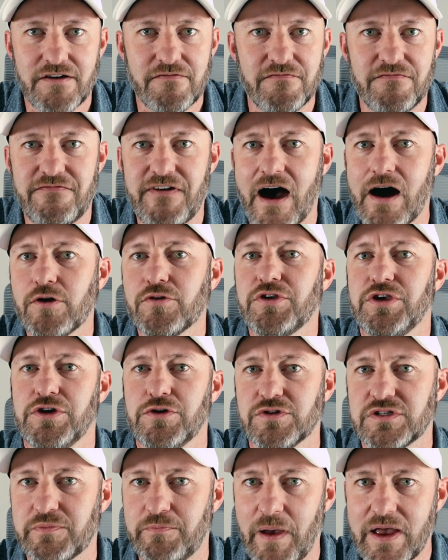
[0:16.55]

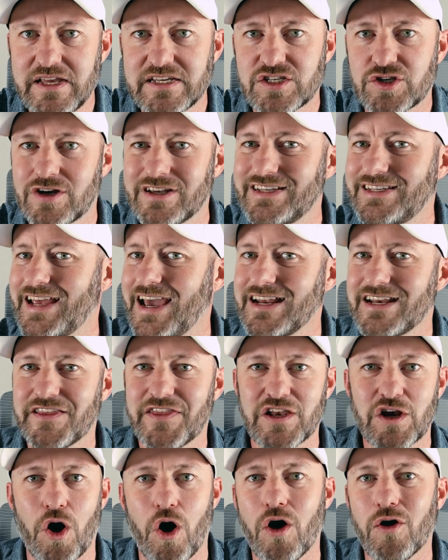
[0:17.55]
values based on data
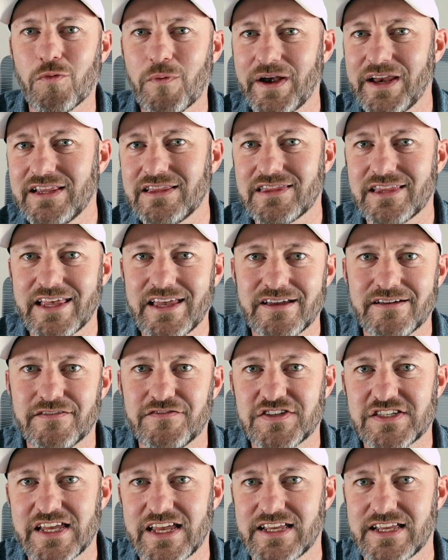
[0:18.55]
that already lives